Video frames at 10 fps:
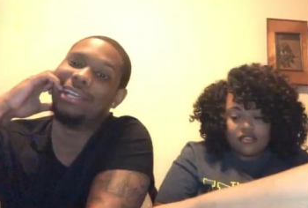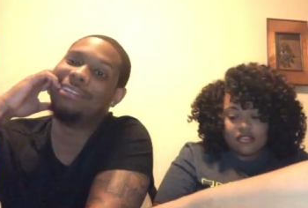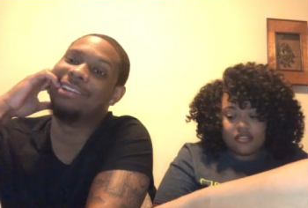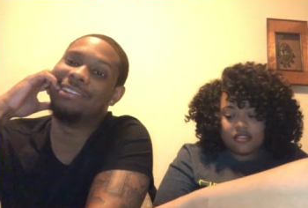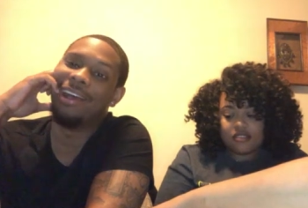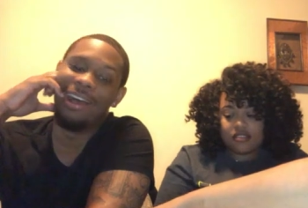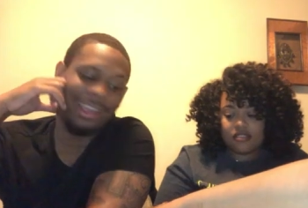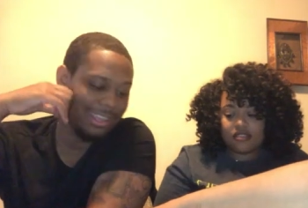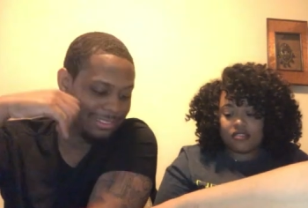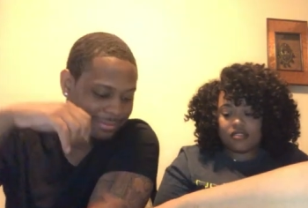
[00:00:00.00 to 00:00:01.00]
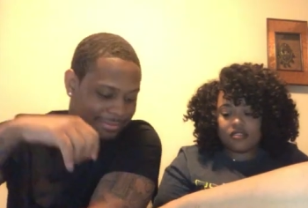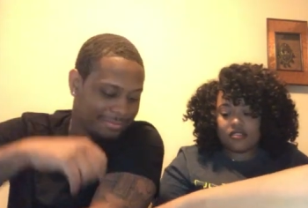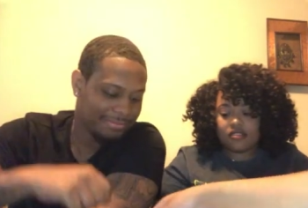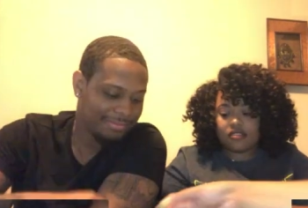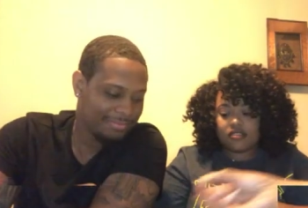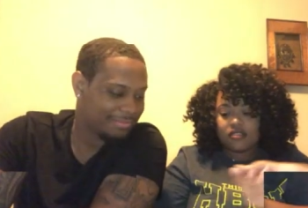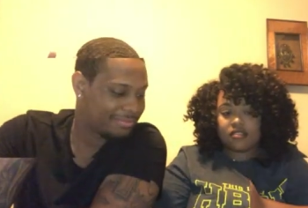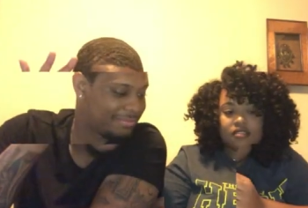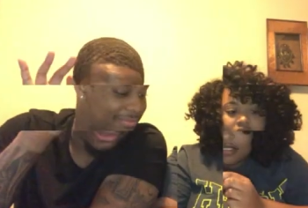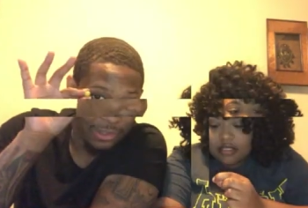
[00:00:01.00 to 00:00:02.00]
Speaker 1: They, they, uh,
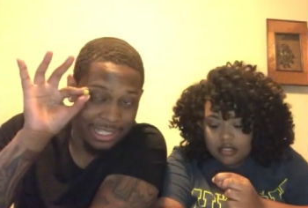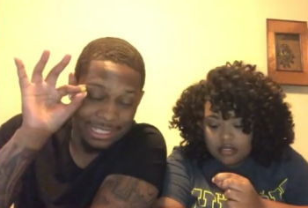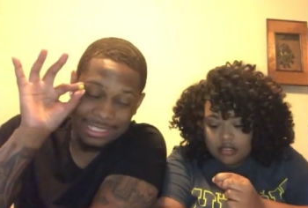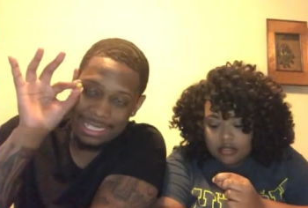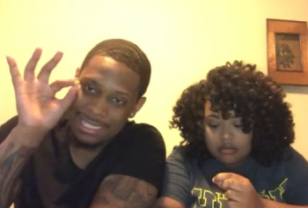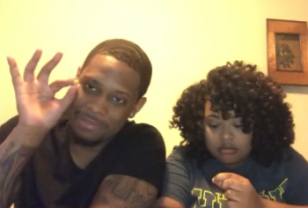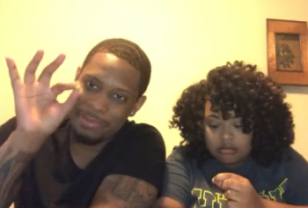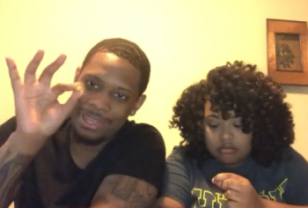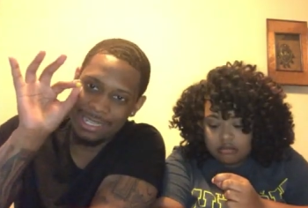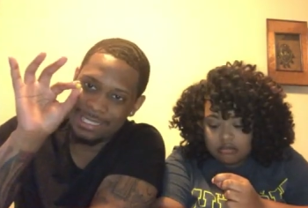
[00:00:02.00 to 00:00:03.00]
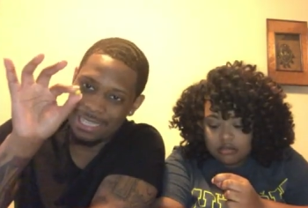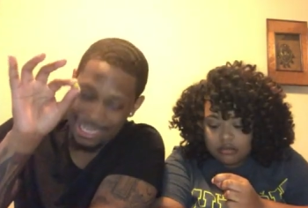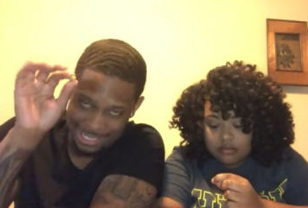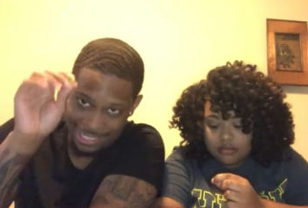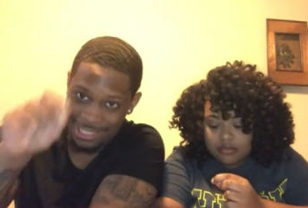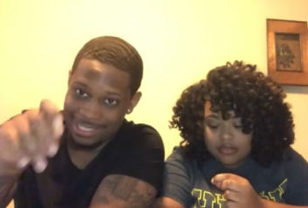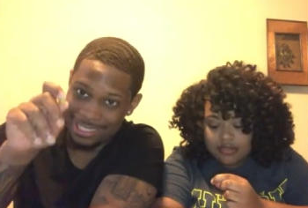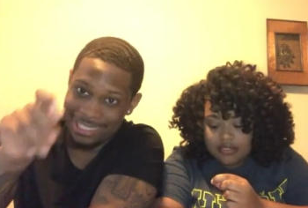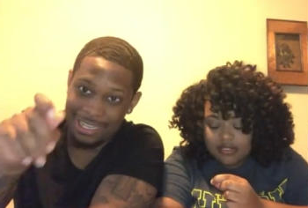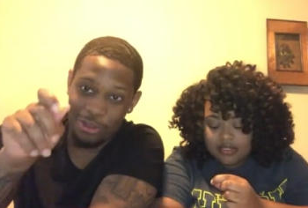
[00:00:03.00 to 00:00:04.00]
Bro, this be better tastes
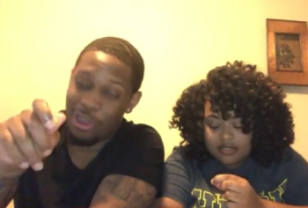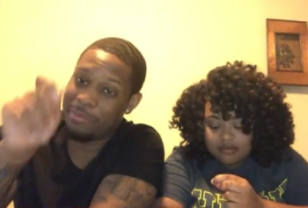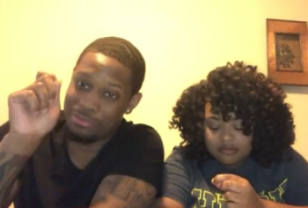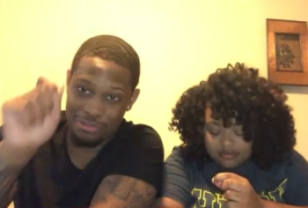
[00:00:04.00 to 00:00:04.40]
good. Mm-hmm. Oh, or